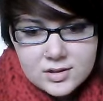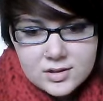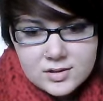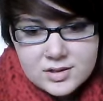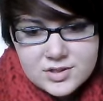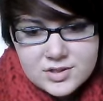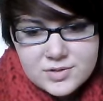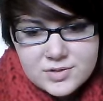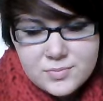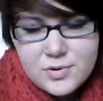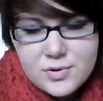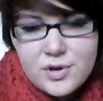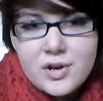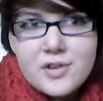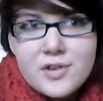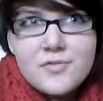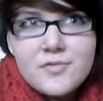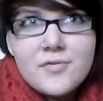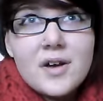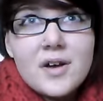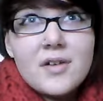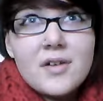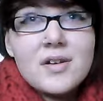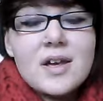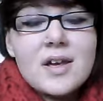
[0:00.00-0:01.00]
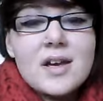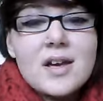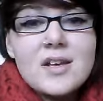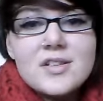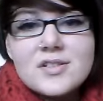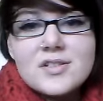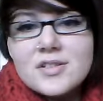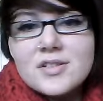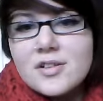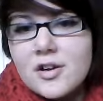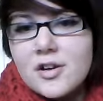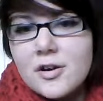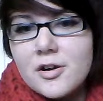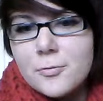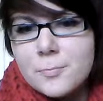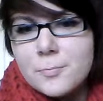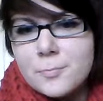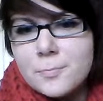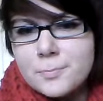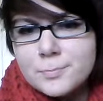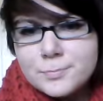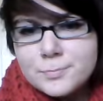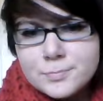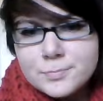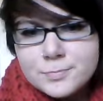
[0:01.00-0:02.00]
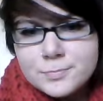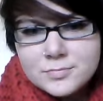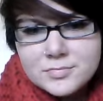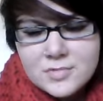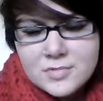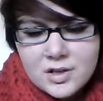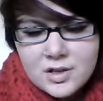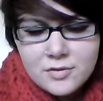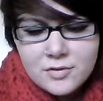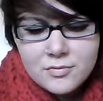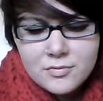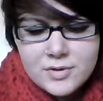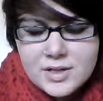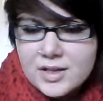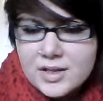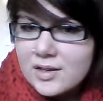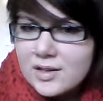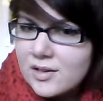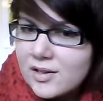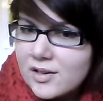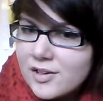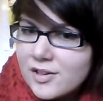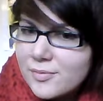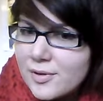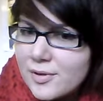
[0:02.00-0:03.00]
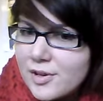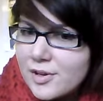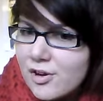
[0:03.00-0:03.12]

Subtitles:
there's one I found ages ago that I really liked.